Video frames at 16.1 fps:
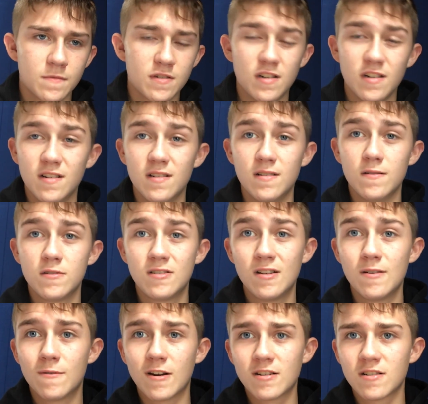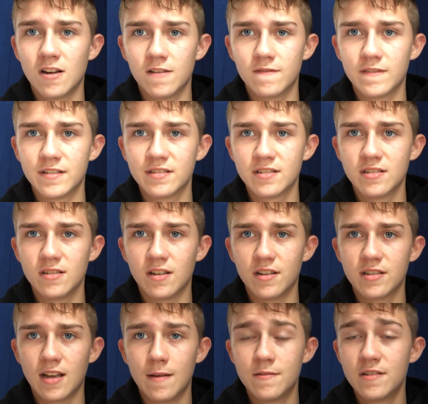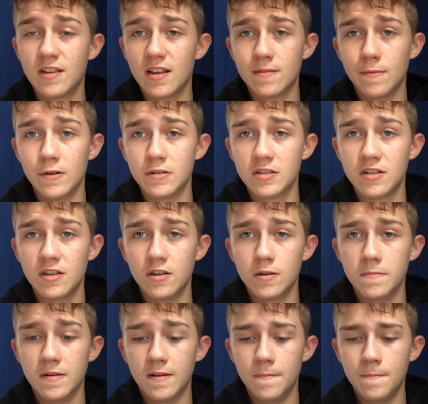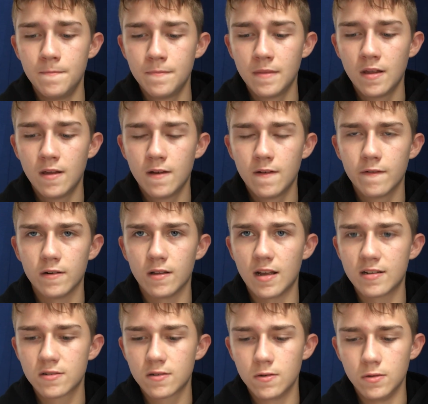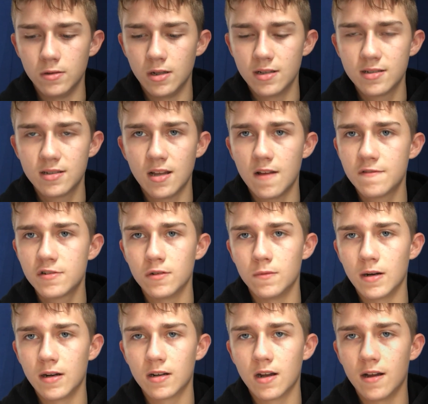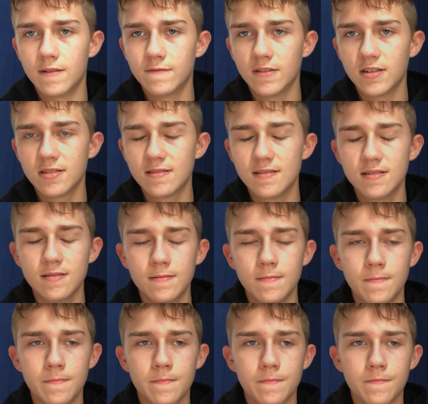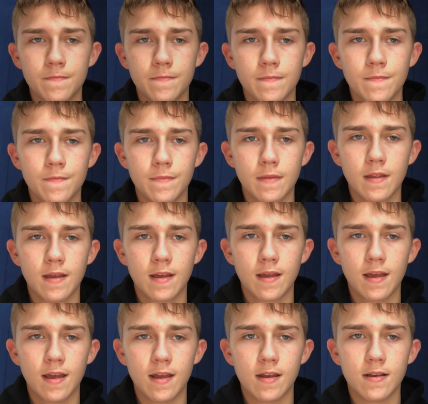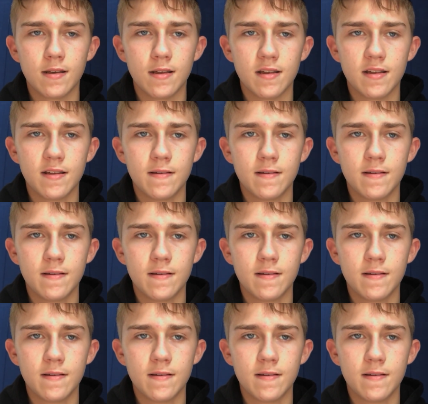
she wears Converses all the time. She has boots too, but for like school and stuff, she'll wear Converses. And